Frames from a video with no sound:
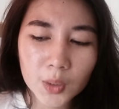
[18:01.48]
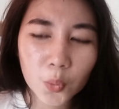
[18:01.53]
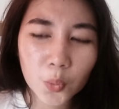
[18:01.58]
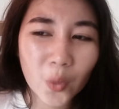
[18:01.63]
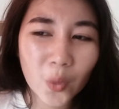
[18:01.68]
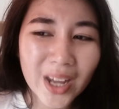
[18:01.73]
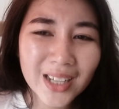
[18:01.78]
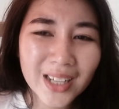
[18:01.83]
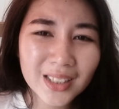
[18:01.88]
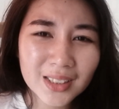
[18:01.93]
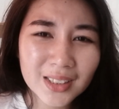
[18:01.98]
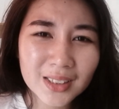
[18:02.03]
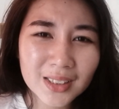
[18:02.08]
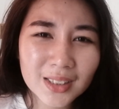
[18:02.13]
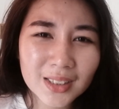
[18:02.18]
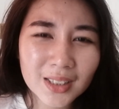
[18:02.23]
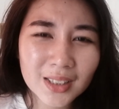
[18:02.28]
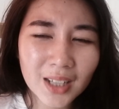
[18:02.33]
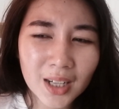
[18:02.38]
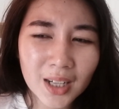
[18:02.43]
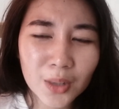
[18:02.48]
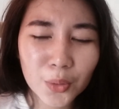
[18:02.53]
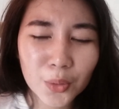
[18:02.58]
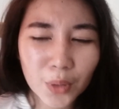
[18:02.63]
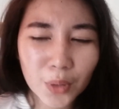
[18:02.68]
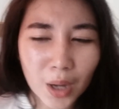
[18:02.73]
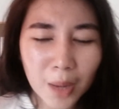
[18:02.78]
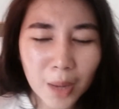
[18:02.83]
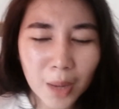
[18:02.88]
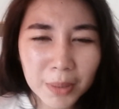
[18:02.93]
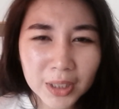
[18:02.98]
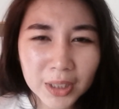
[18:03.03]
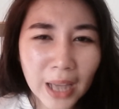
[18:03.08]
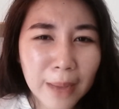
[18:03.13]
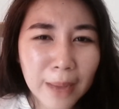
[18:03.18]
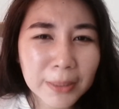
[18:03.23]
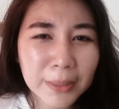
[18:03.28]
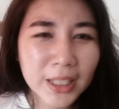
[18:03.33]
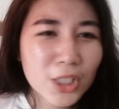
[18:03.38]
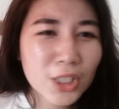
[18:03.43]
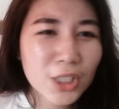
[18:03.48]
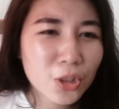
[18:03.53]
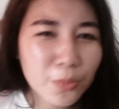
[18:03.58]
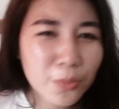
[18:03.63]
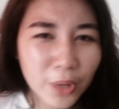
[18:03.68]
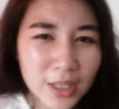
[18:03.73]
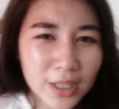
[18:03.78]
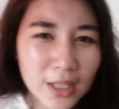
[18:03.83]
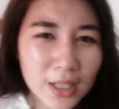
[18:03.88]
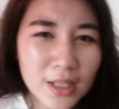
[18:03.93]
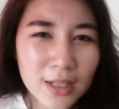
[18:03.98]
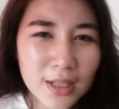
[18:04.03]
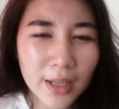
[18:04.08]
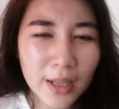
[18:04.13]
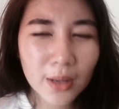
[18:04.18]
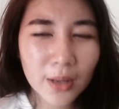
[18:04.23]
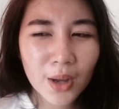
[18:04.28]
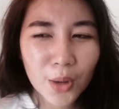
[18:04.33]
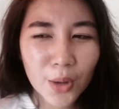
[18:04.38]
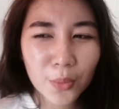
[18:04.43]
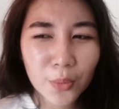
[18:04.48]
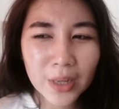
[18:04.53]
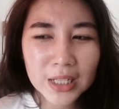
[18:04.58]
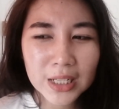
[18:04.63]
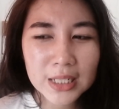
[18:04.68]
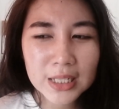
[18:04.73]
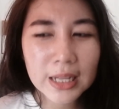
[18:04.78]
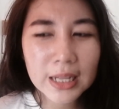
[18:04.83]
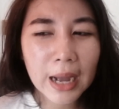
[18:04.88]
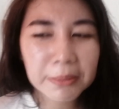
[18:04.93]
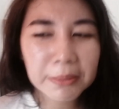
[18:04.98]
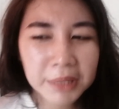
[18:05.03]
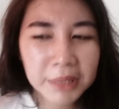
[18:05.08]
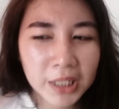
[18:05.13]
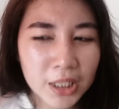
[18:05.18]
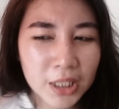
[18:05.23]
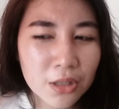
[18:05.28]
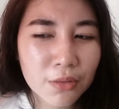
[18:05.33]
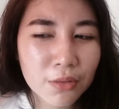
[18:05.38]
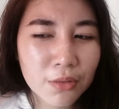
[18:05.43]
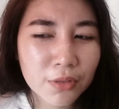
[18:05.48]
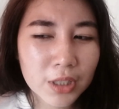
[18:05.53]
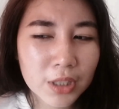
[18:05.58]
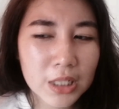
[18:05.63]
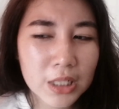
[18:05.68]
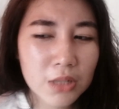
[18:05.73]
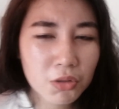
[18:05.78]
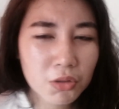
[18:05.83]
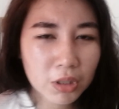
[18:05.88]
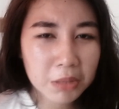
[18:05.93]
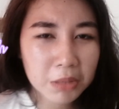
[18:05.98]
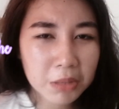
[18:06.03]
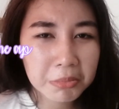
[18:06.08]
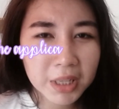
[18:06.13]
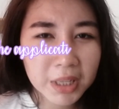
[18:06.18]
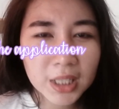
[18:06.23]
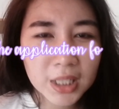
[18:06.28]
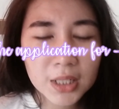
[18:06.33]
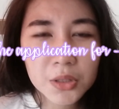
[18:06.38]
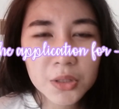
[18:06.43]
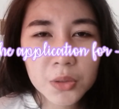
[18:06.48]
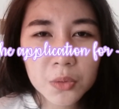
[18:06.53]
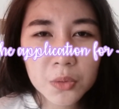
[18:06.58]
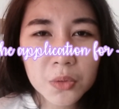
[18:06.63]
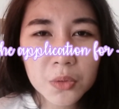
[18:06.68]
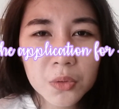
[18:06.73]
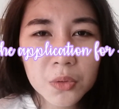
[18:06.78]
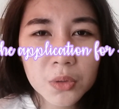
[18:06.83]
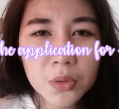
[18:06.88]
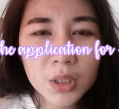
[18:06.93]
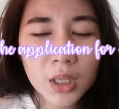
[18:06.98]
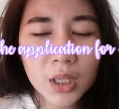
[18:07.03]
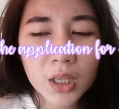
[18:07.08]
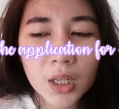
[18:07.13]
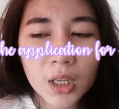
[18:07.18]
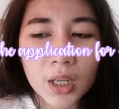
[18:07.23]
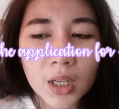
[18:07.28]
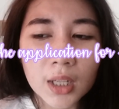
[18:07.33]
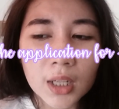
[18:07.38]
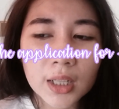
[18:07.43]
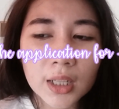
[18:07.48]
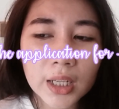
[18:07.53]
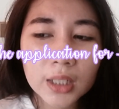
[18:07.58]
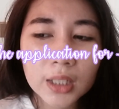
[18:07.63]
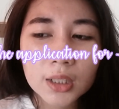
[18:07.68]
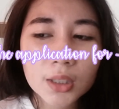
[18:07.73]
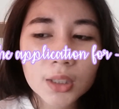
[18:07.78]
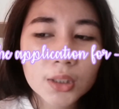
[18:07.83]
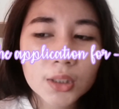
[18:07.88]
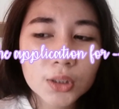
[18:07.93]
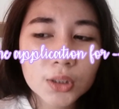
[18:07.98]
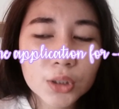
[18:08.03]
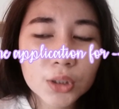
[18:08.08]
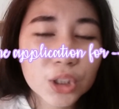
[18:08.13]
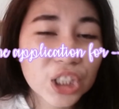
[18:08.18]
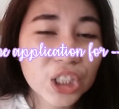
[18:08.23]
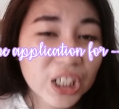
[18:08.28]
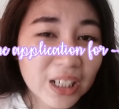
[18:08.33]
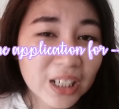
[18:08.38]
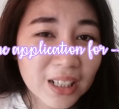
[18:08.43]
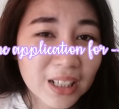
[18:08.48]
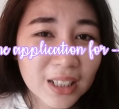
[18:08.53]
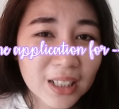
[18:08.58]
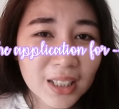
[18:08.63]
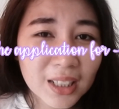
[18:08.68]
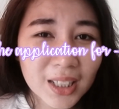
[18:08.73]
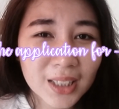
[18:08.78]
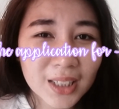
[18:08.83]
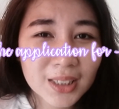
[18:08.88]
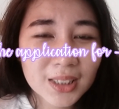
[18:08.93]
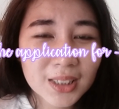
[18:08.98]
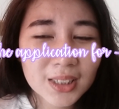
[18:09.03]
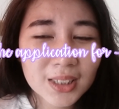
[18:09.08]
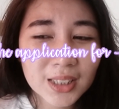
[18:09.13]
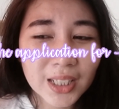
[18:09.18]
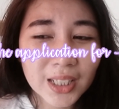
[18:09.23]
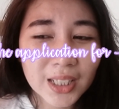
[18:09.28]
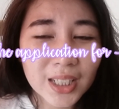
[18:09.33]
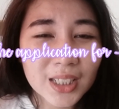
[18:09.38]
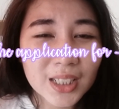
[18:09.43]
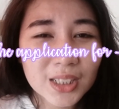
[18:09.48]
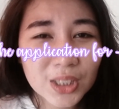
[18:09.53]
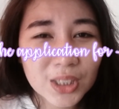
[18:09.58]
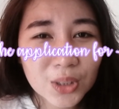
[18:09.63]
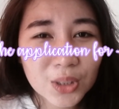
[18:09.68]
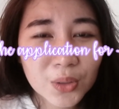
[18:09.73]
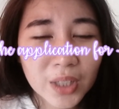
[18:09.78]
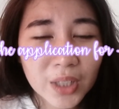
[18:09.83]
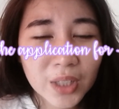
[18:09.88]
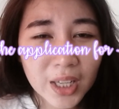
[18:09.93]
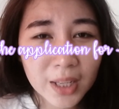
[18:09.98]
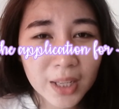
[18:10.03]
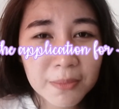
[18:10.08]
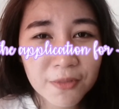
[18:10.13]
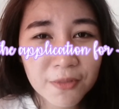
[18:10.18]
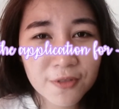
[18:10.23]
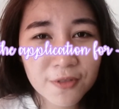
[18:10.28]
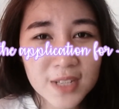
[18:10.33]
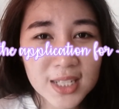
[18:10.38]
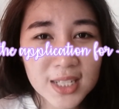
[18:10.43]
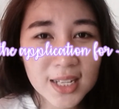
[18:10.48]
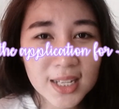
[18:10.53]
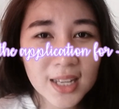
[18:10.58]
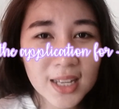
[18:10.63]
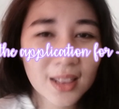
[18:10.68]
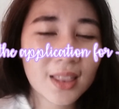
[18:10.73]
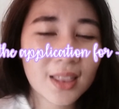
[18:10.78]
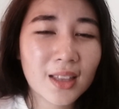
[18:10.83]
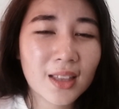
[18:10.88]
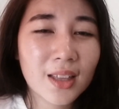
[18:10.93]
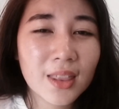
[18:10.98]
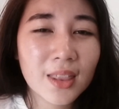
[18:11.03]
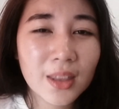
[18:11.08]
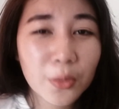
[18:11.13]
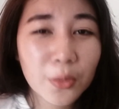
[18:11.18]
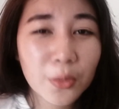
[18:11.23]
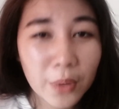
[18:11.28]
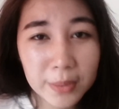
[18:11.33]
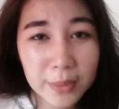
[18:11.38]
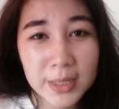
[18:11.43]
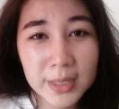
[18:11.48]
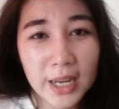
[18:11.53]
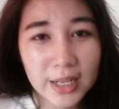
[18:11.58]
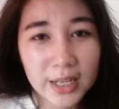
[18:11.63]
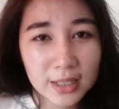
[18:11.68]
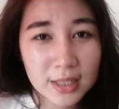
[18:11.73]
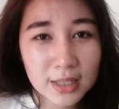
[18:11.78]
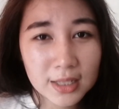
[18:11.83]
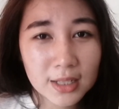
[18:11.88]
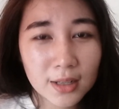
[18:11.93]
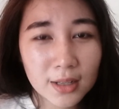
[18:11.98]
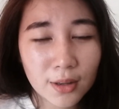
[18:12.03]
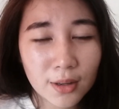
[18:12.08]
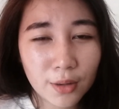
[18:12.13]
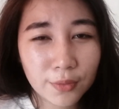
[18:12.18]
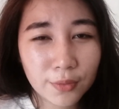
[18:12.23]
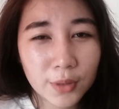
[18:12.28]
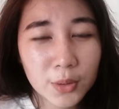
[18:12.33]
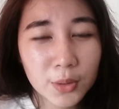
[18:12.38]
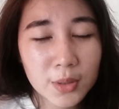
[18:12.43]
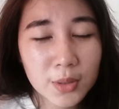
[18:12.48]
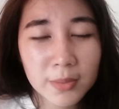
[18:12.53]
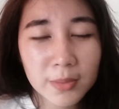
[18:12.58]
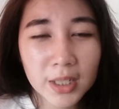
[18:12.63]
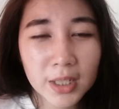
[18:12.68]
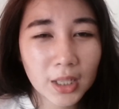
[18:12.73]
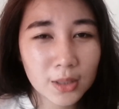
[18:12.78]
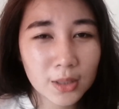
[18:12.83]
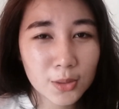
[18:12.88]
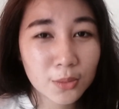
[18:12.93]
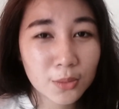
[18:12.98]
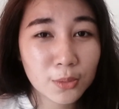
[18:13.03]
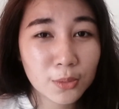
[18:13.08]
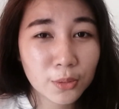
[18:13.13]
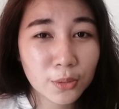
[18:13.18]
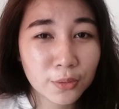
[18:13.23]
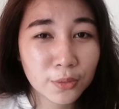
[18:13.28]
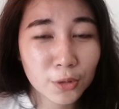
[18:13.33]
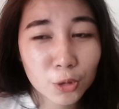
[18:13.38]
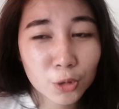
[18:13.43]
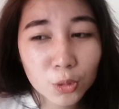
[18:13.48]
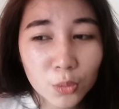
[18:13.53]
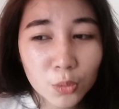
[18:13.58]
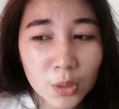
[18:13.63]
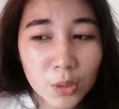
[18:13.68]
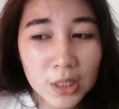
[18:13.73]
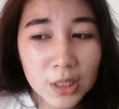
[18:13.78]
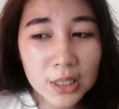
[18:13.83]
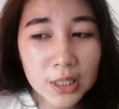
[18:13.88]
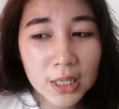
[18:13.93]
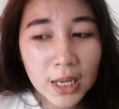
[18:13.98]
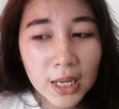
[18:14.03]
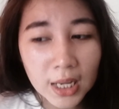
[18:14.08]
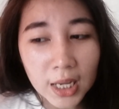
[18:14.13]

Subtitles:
when about the application process, like when is the application for this certain medical school. Like, girl, you can visit the websites of those medical schools of your choice,